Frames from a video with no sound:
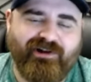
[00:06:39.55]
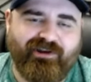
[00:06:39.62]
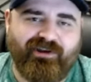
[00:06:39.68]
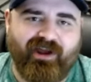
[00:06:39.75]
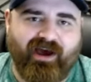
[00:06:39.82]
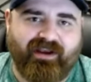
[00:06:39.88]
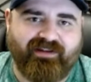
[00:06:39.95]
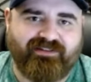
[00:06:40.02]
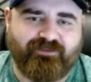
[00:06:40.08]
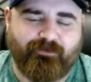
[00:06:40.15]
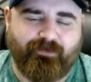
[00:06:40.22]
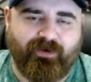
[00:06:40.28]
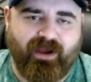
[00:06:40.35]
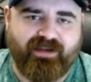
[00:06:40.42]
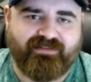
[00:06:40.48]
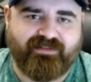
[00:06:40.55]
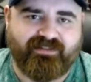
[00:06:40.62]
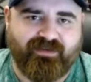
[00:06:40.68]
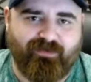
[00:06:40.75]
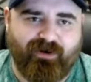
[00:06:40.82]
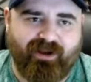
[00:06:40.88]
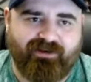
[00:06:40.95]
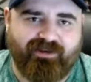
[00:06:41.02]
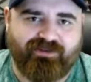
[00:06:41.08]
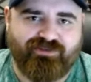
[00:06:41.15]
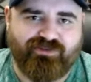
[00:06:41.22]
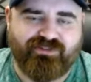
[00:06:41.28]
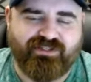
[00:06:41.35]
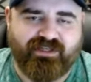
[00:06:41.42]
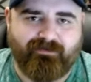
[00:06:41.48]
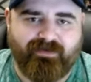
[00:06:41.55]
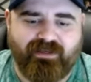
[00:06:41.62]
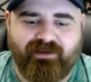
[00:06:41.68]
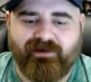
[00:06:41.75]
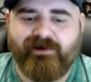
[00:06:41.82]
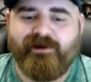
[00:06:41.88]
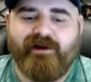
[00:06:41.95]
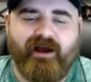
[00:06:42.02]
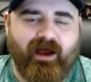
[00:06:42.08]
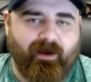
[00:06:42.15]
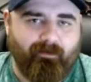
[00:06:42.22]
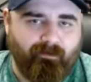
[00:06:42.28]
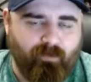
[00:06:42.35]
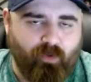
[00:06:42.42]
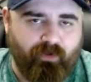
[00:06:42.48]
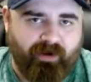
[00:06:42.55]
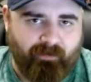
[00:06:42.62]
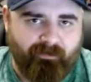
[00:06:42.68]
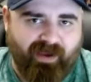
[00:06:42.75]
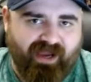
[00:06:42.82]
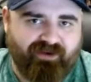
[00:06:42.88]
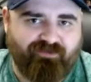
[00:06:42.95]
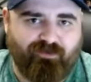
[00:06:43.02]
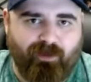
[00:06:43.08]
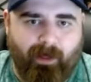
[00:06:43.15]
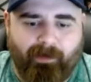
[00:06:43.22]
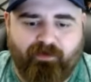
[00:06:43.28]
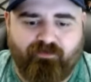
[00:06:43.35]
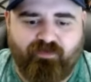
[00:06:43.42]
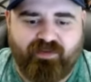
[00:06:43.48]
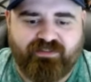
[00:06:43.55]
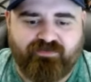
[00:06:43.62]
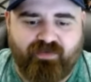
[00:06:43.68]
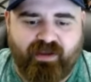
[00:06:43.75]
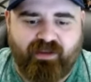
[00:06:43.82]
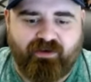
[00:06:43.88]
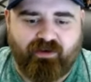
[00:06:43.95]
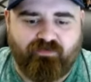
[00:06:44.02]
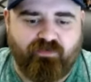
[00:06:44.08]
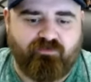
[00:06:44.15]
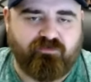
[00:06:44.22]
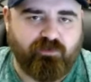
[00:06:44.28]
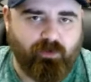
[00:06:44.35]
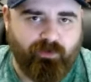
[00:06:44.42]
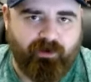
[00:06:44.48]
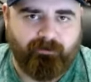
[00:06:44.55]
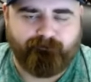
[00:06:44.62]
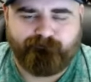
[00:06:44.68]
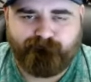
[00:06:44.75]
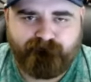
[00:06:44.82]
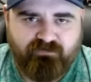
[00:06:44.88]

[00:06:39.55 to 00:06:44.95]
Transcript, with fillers: Not a surprise to see Brian Dutcher's team be uh, more impactful on the defensive end of the floor.